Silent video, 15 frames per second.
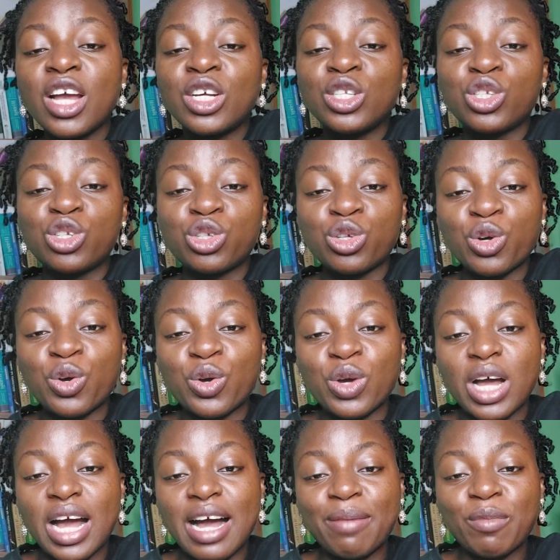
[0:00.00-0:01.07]
so
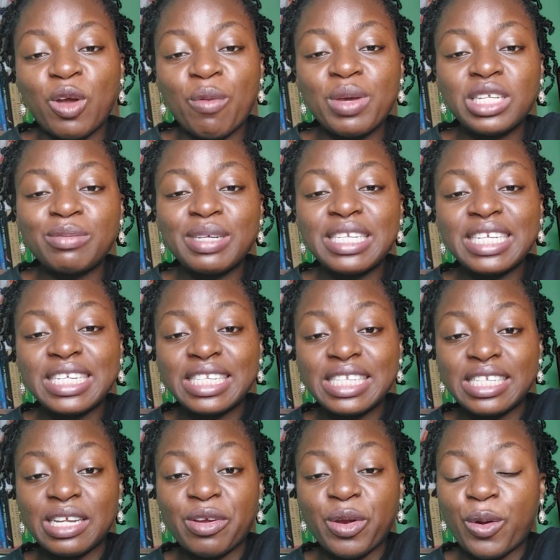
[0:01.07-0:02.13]
commencement date
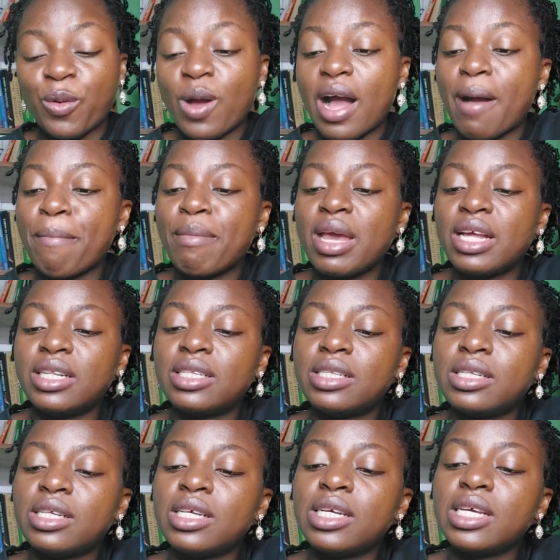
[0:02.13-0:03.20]
is a requirement
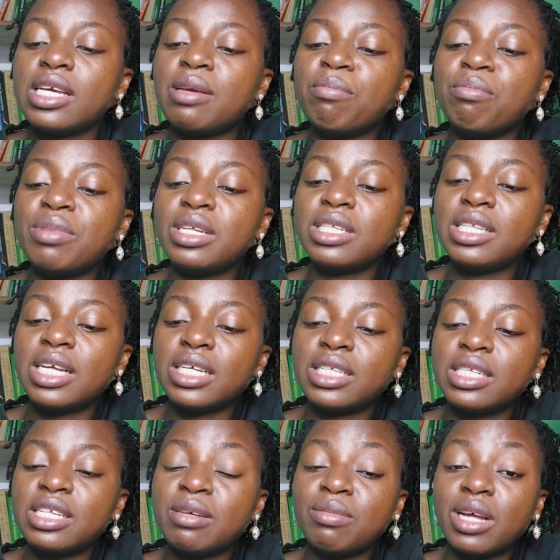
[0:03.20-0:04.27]
in
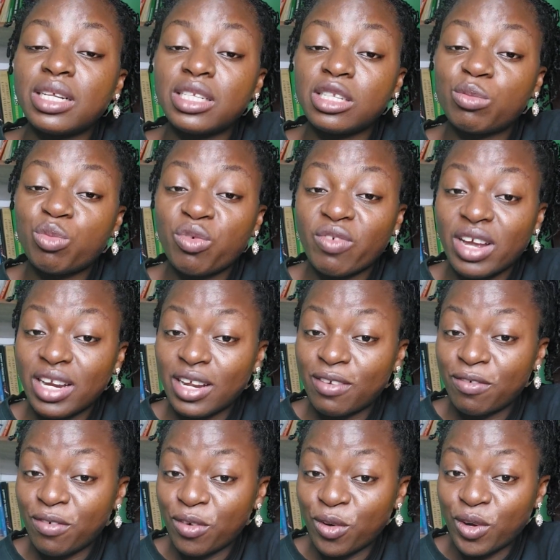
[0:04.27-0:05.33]
business name that is provided
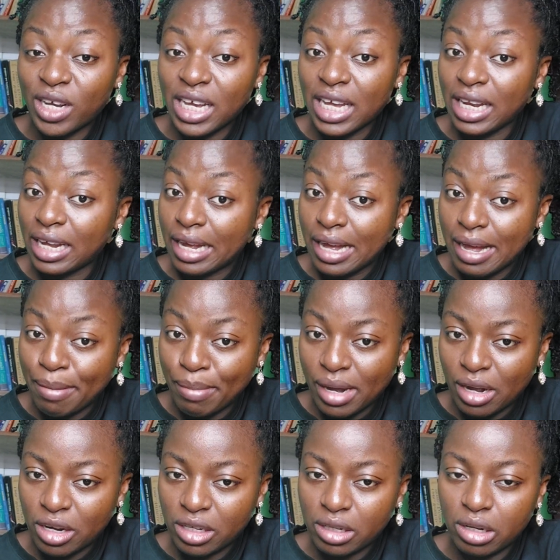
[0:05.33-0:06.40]
for in
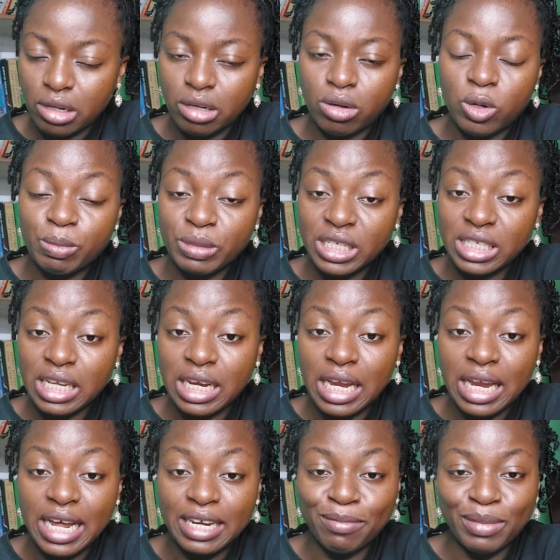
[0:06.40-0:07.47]
CAMA, Companies and
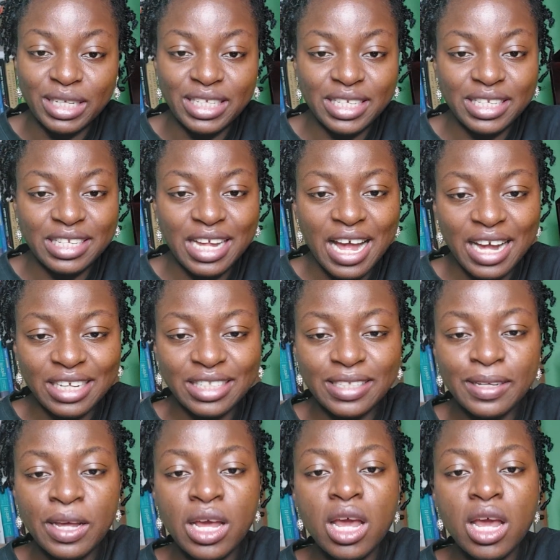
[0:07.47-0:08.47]
Allied Matters Act.